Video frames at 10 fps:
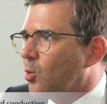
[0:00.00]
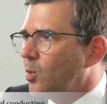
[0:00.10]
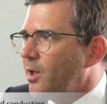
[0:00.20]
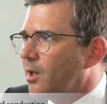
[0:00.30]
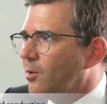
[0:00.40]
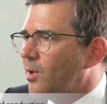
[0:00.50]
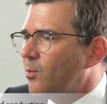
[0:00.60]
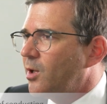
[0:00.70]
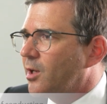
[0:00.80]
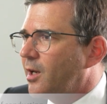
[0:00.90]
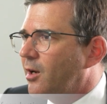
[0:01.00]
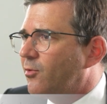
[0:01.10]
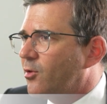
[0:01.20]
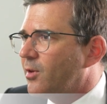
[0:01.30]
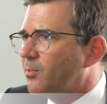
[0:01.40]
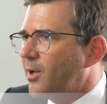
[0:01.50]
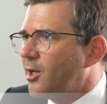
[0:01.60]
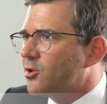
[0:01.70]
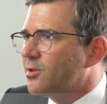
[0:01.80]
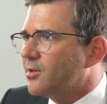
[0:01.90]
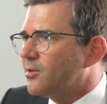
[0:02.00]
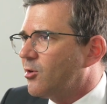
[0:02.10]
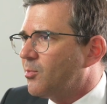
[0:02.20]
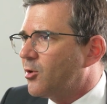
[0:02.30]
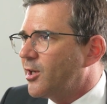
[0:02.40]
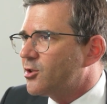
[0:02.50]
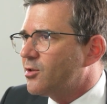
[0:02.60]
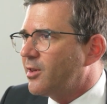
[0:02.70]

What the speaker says: when we care for the patients in the operation